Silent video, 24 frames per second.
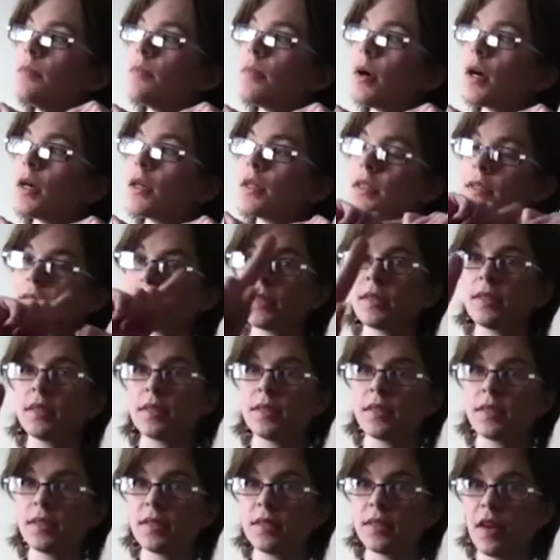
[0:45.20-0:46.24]
part the
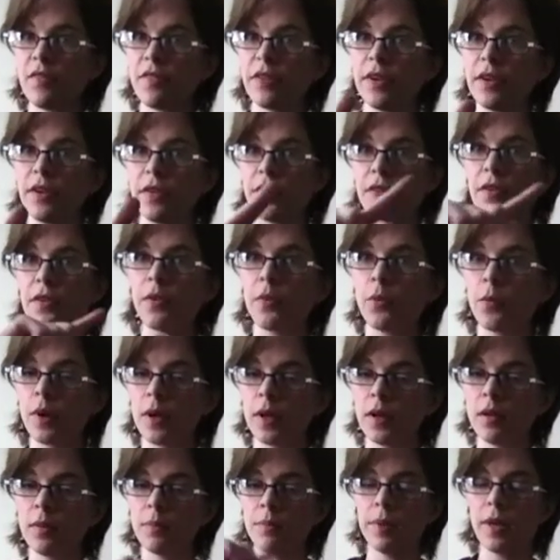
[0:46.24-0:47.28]
seventh
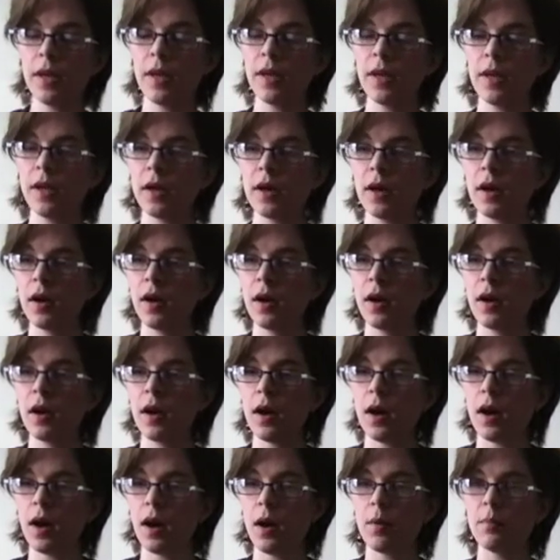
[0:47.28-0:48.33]
will be
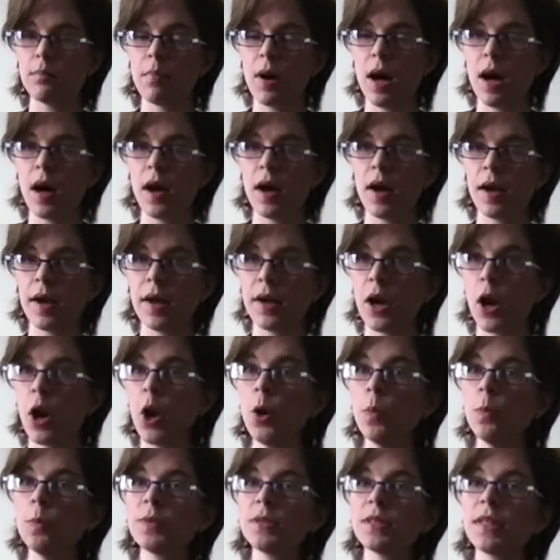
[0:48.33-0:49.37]
um, my
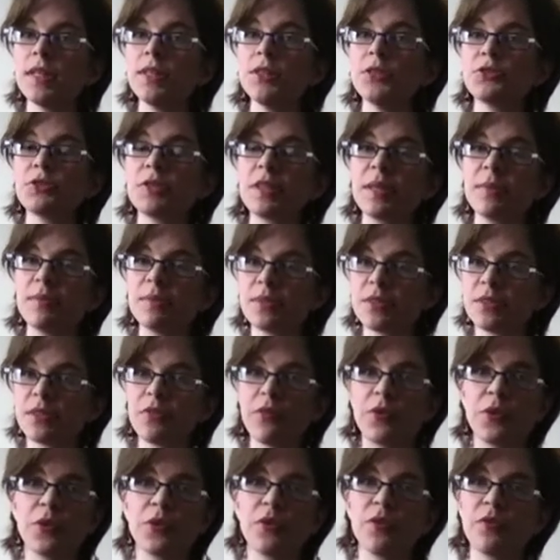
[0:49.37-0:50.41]
hopes and dreams
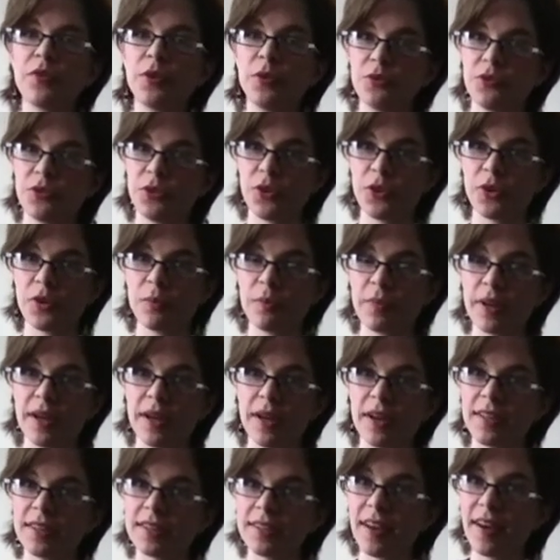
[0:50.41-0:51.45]
for the future
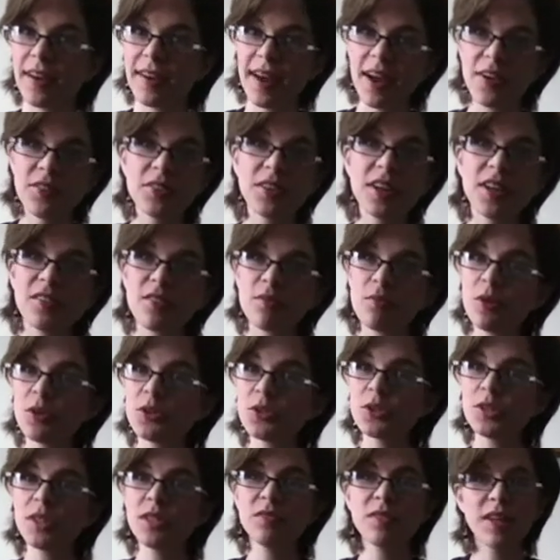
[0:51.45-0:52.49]
because I have enough
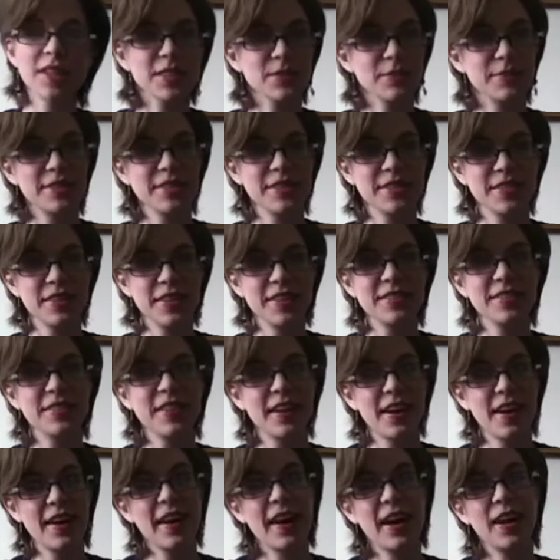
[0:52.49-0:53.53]
emotional investment in this
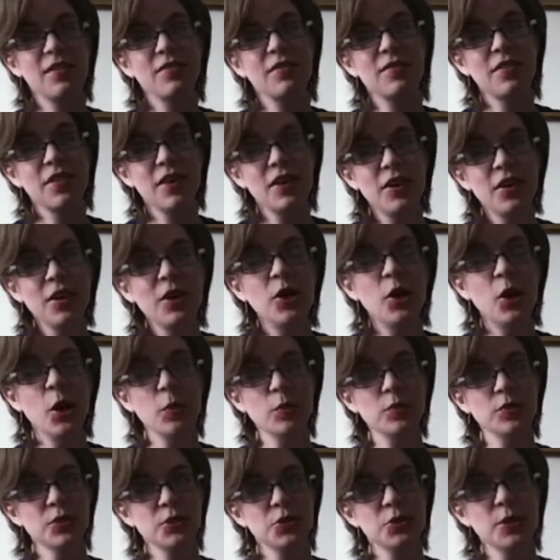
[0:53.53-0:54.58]
that I have
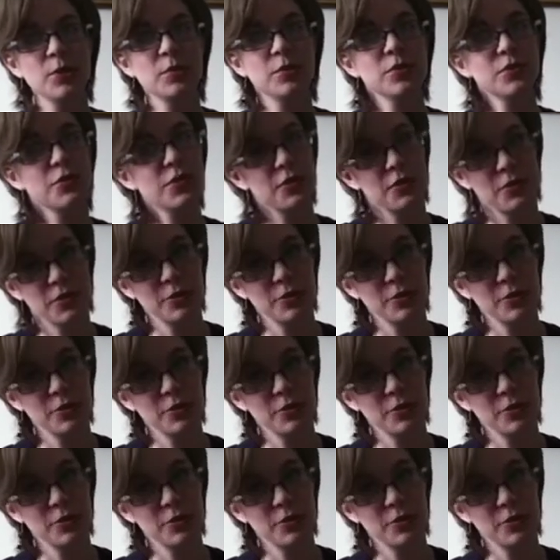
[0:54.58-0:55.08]
hopes and dreams for the